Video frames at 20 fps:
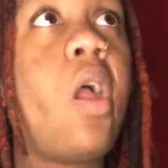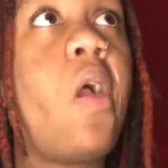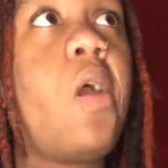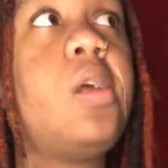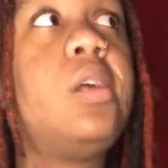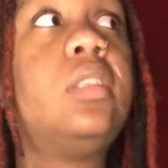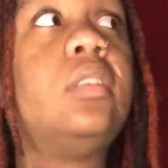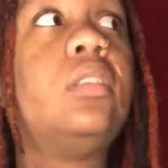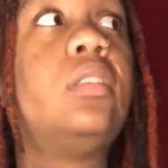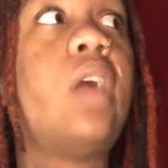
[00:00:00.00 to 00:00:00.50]

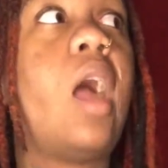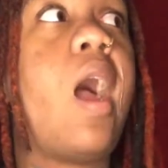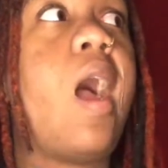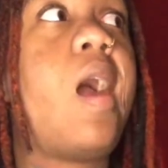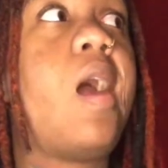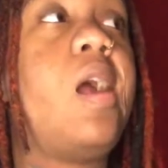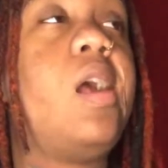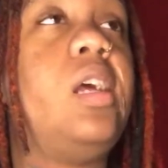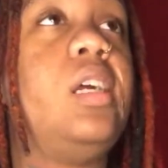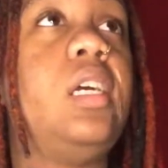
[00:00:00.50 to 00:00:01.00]
I
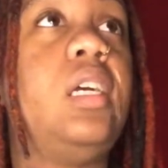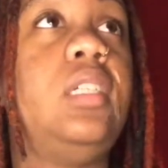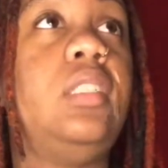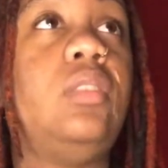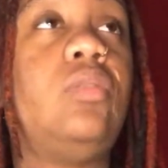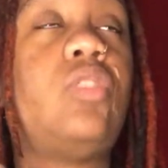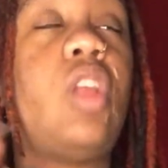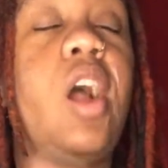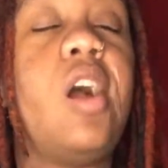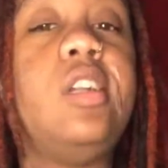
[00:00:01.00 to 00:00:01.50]
had
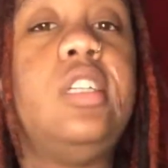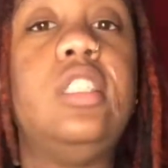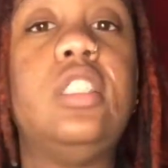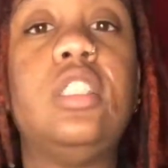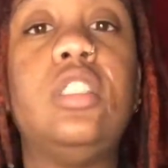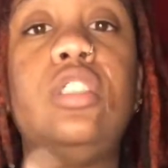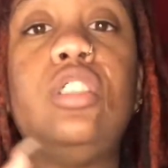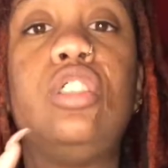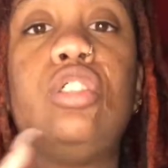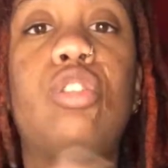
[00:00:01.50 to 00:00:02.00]
onions,
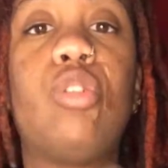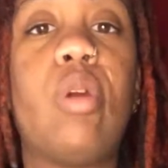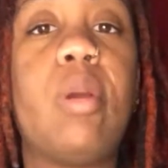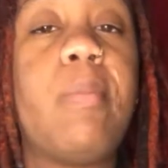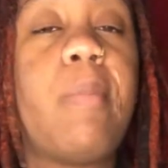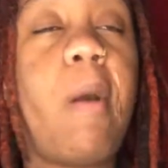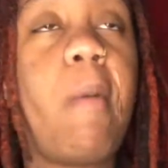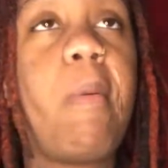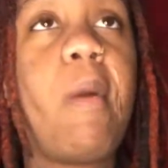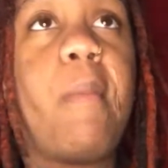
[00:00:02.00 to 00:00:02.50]
green bell
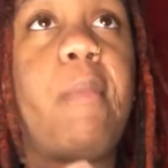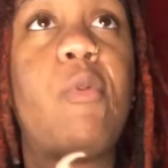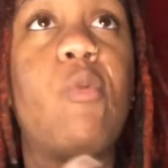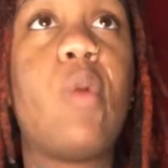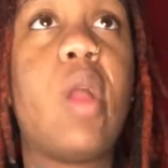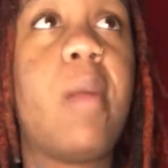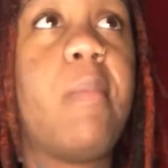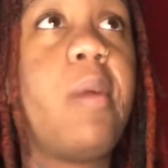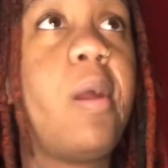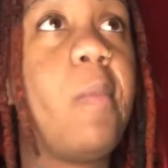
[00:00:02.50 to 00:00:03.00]
pepper, red bell
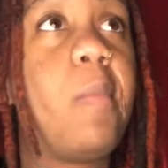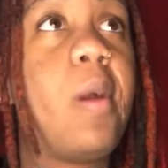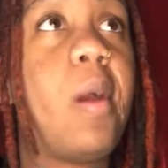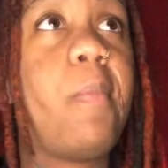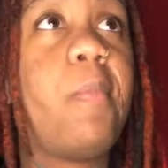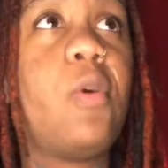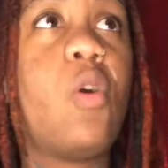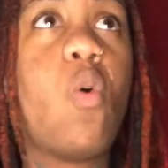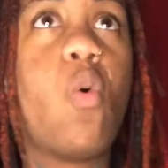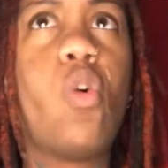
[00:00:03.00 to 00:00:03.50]
pepper,
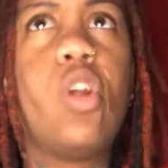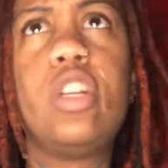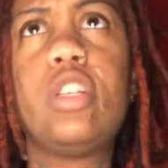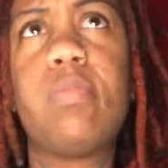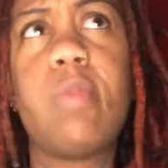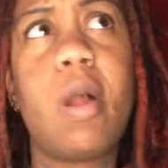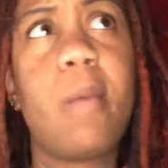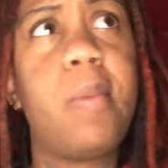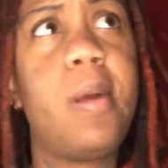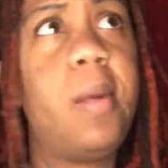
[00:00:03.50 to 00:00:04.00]
orange bell
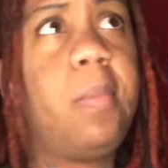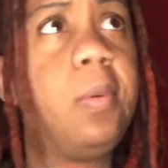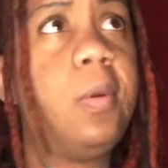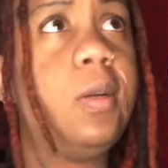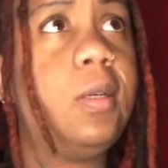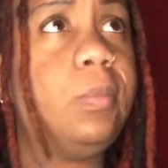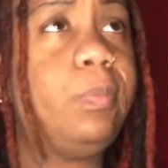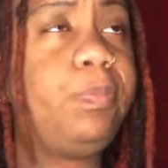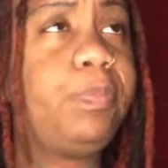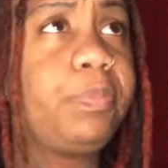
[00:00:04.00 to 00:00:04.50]
pepper.
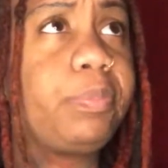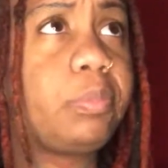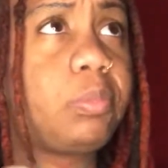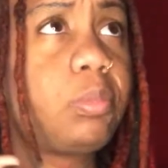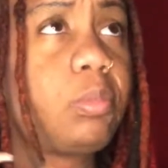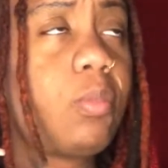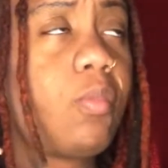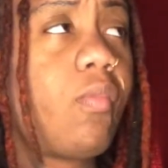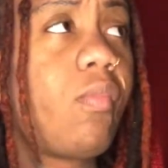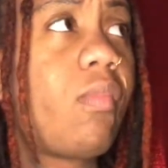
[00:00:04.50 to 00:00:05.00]

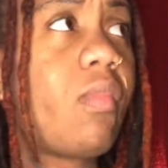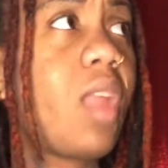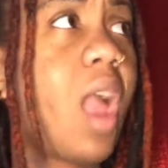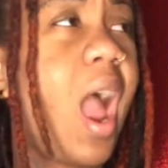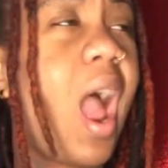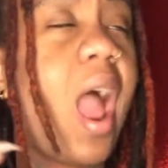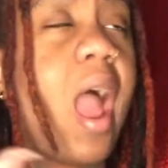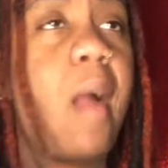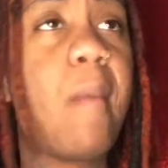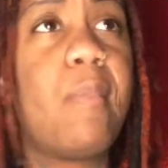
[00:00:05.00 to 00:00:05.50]
I had
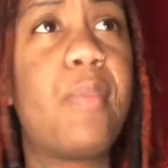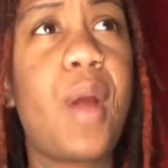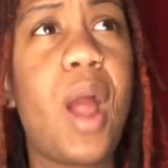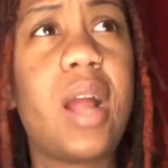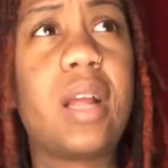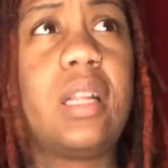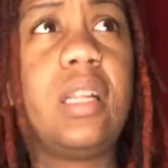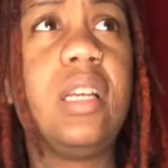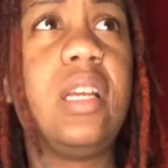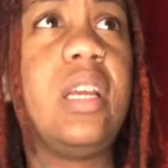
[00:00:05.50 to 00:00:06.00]

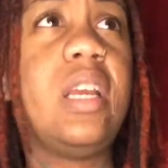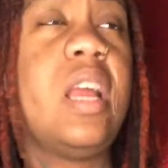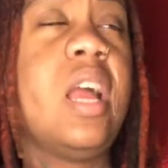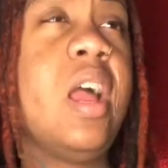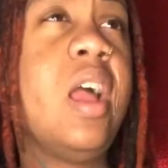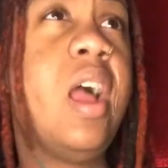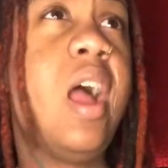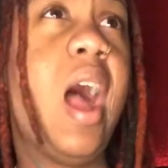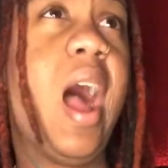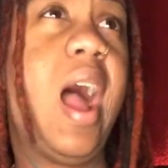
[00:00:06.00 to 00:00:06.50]
broccoli. I
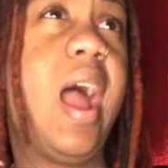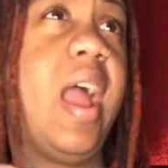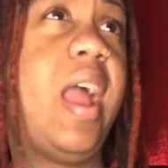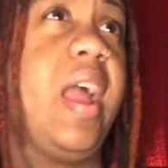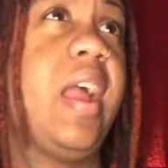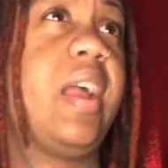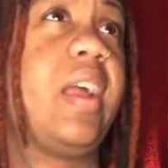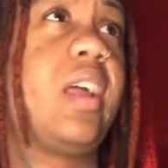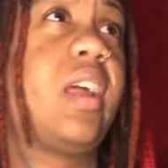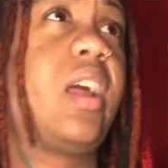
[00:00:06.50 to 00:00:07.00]
had
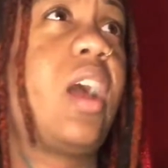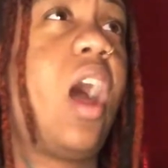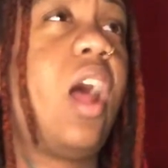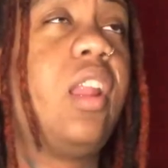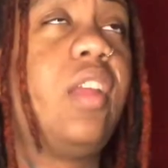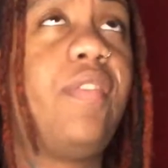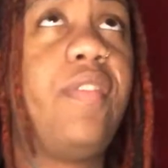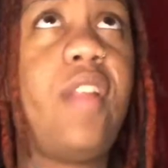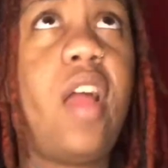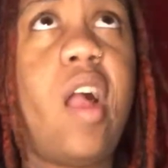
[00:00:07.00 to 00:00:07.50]

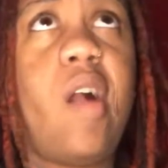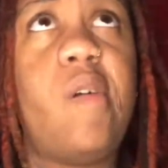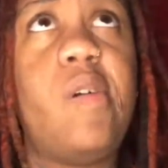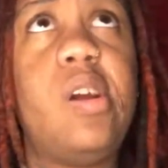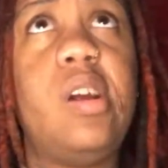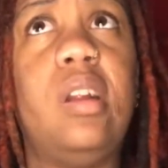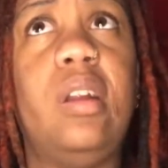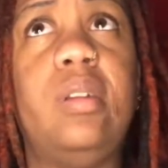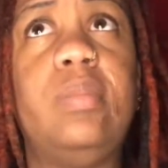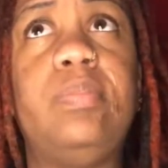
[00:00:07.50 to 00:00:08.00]
cauliflower,
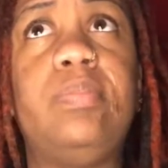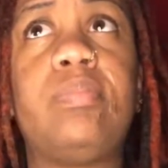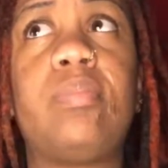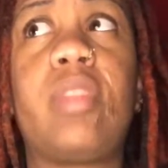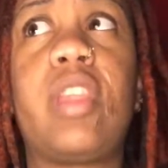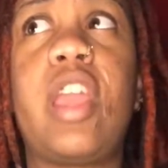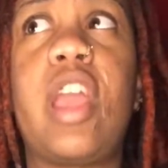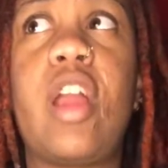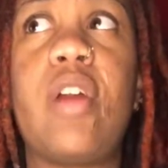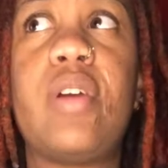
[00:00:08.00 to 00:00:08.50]

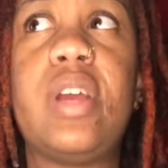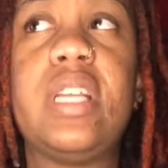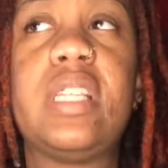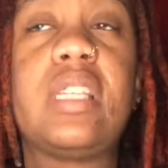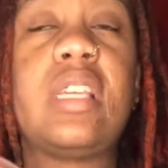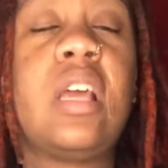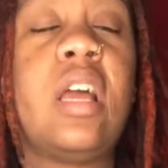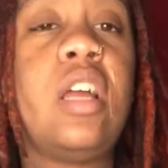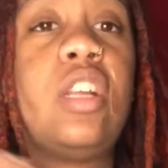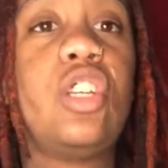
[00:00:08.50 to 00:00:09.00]
carrots.
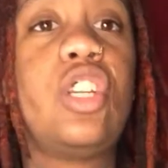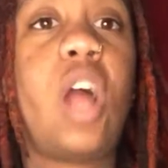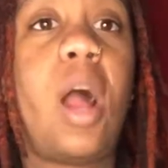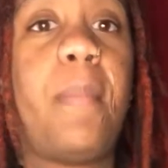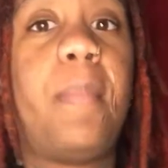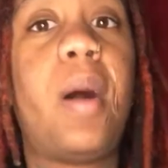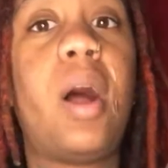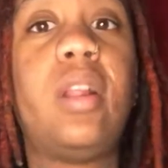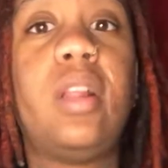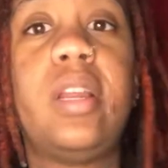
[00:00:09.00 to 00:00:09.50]
Chop all of
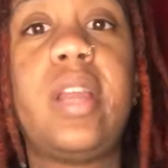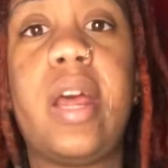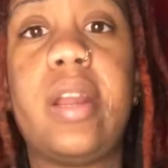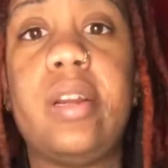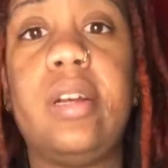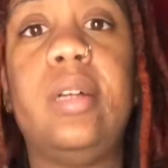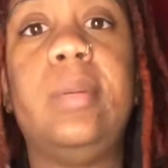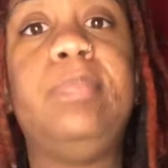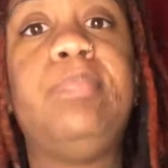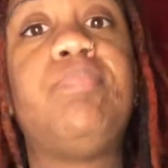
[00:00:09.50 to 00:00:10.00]
that up.
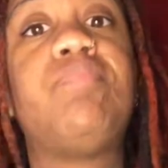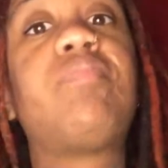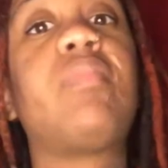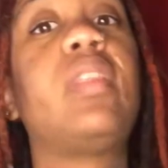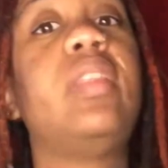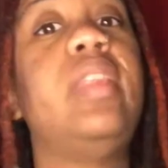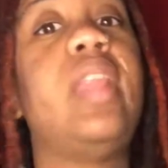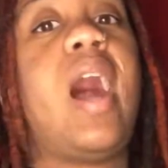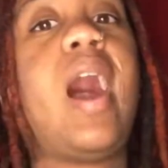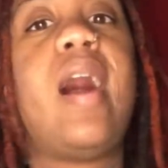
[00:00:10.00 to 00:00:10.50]

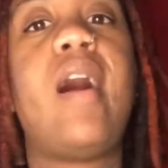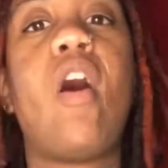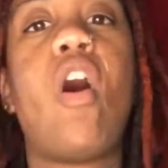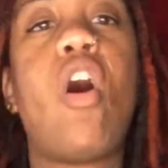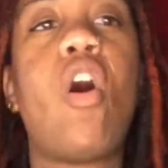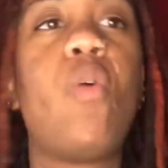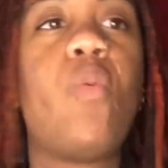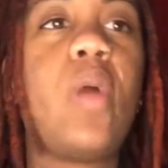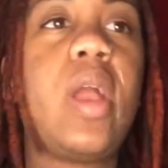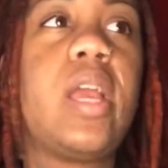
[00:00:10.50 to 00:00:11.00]
Not
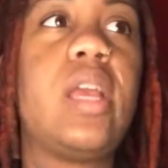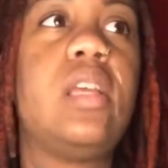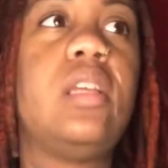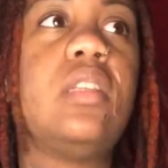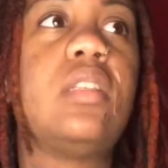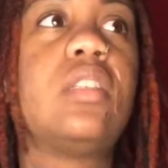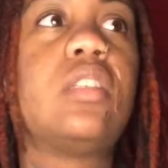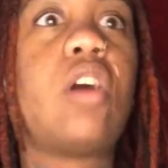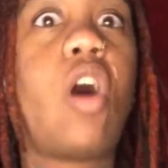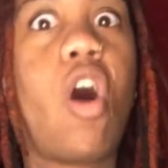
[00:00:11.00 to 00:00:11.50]
always
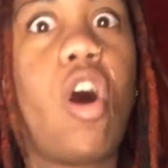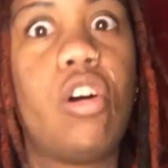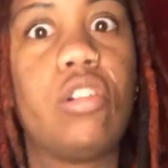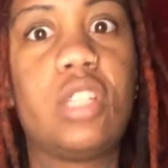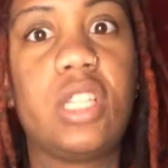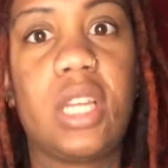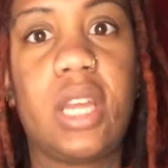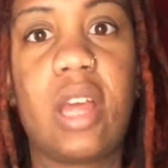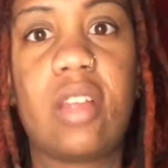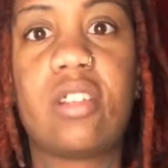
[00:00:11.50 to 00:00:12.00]
all together.
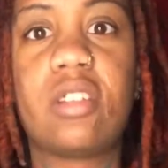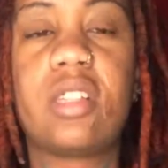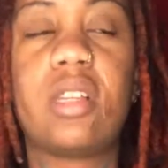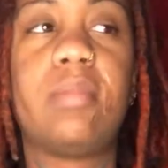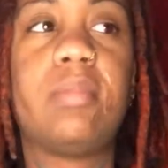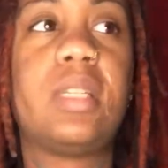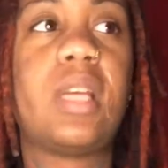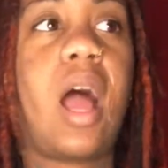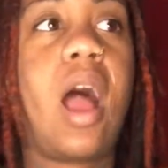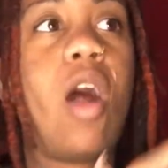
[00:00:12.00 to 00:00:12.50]
Sometimes
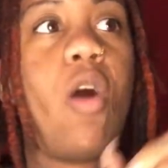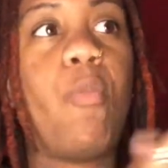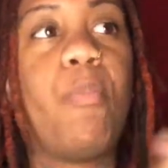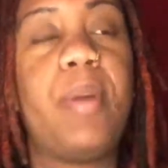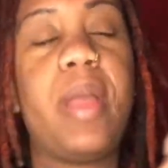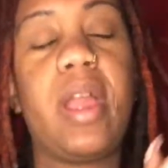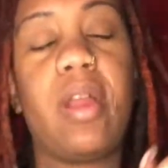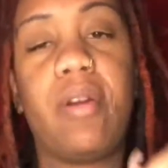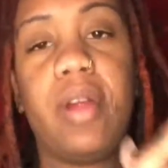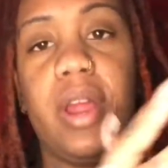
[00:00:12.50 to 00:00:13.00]
I'll pair
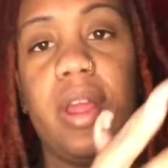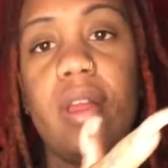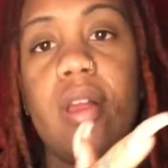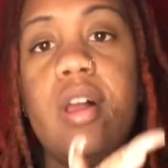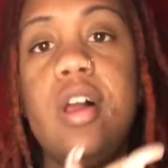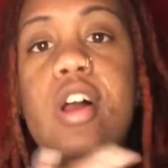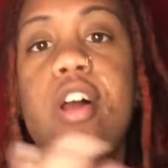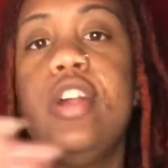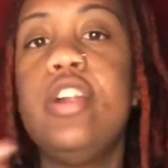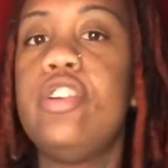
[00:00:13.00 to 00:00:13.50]
it.
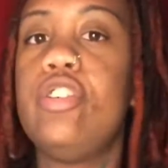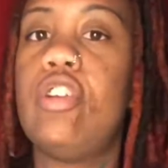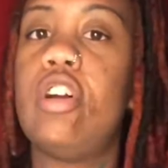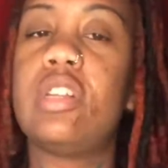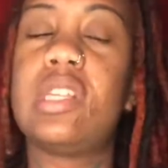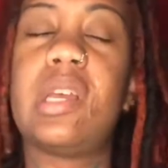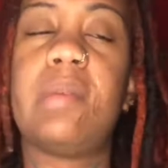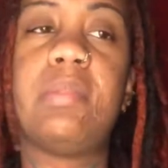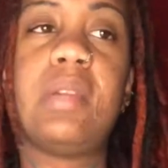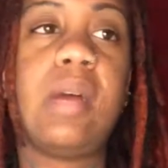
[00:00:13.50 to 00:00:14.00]
You know,
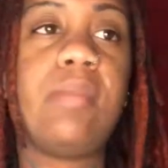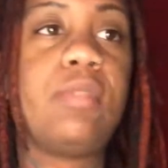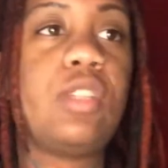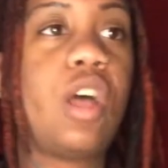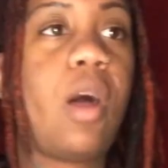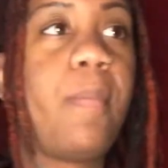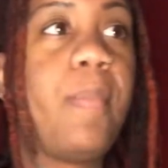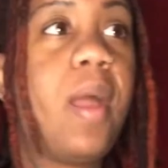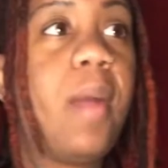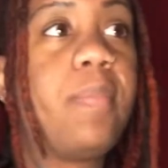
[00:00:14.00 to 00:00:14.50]
sometimes I'll
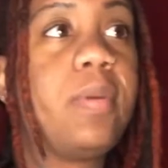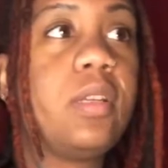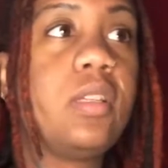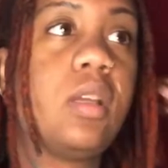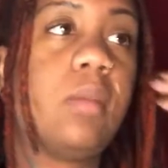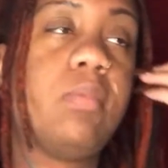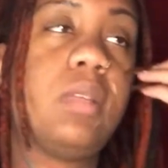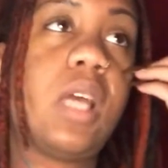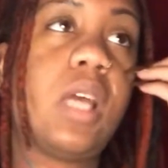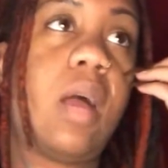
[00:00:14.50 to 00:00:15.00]
pepper.
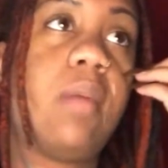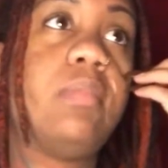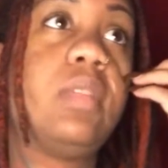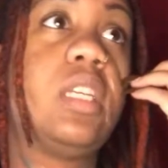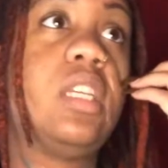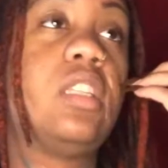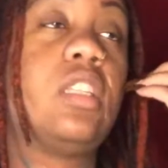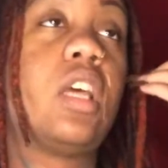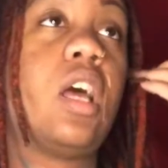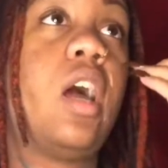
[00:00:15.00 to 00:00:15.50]
Sometimes it's
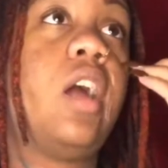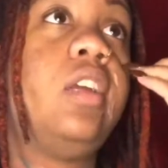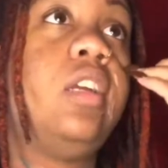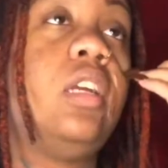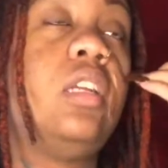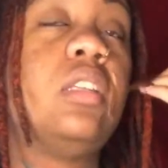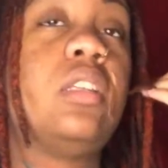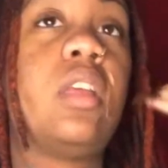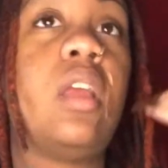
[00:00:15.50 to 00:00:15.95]
onions and